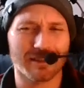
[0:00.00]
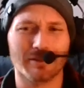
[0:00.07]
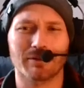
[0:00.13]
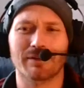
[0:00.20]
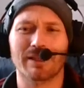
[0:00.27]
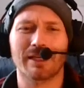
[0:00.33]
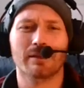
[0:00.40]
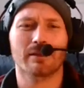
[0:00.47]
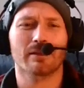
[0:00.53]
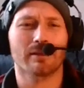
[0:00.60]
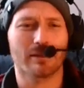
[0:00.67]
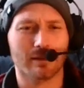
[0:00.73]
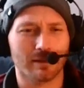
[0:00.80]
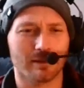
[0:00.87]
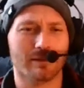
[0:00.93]
or that
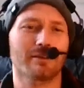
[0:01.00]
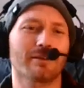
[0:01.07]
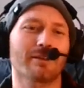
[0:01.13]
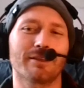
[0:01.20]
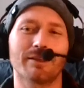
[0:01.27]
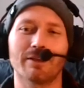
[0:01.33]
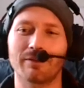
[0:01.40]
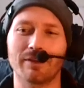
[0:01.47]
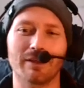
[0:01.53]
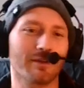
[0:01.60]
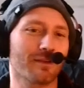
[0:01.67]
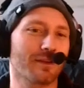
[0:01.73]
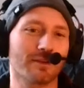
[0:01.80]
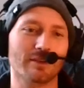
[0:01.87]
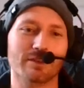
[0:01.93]
or
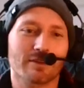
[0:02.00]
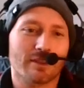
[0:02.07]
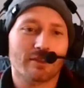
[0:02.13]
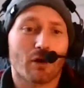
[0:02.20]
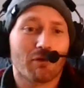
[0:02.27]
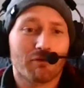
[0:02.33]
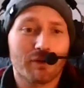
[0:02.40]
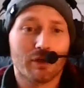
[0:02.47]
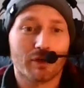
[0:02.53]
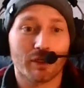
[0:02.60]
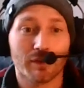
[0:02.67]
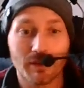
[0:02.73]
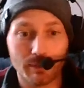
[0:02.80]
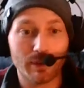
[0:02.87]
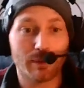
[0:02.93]
the just that don't feel
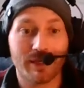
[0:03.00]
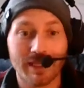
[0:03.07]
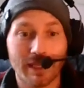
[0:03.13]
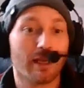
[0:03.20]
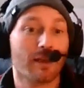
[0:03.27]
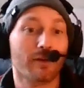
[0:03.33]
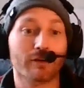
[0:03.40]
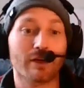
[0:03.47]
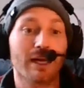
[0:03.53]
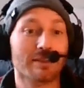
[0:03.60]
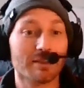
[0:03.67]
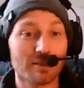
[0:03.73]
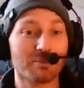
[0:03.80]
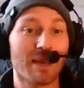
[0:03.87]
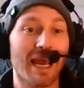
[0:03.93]
good, that we would categorize
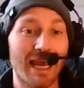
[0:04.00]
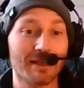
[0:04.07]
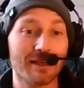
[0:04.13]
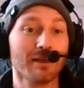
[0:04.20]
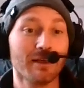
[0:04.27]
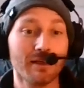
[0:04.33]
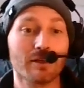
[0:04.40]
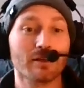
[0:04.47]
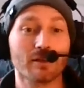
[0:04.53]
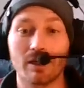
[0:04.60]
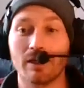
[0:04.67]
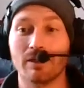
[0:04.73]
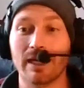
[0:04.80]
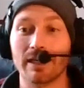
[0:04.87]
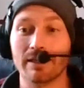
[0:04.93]
as bad
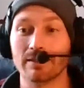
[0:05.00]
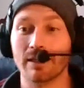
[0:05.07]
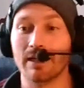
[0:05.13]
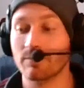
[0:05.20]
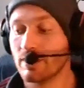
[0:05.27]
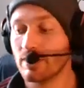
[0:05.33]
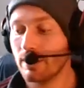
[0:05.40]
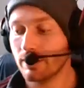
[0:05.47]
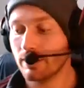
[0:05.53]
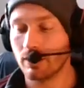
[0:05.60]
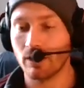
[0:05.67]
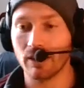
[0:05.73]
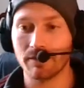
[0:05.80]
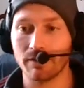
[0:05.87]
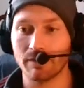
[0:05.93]
a lot of times.
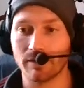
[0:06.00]
And then